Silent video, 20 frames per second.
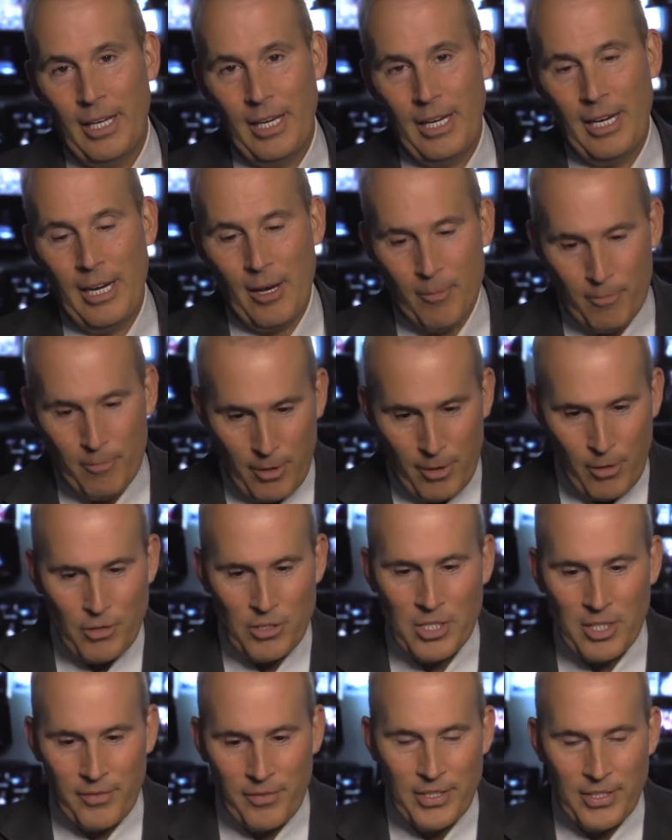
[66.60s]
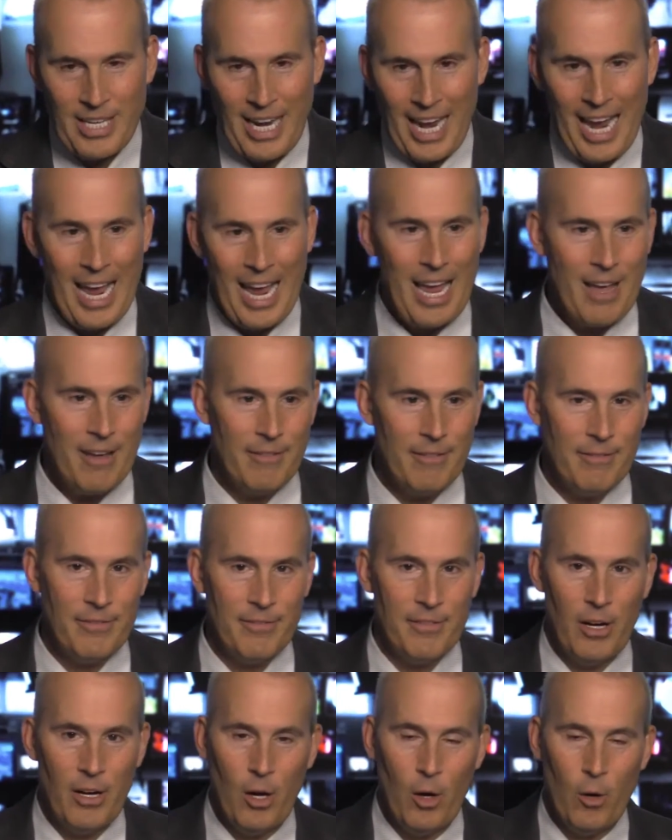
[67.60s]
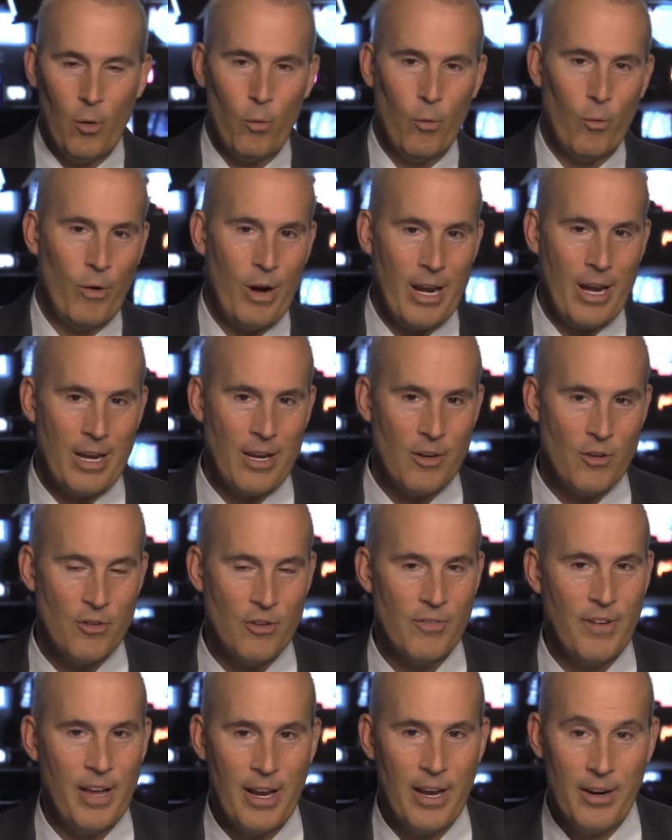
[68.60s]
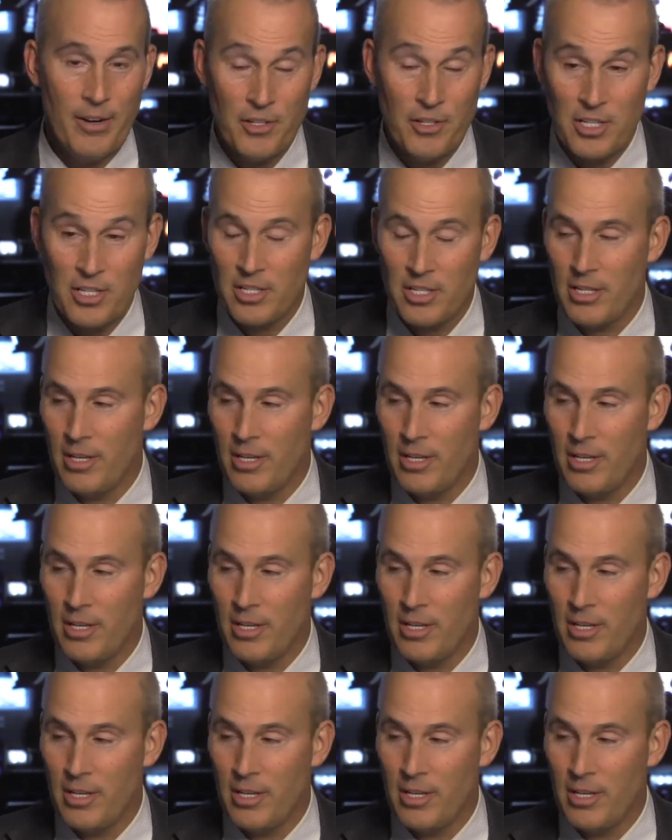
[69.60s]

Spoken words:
Now, most of us have a range of energies.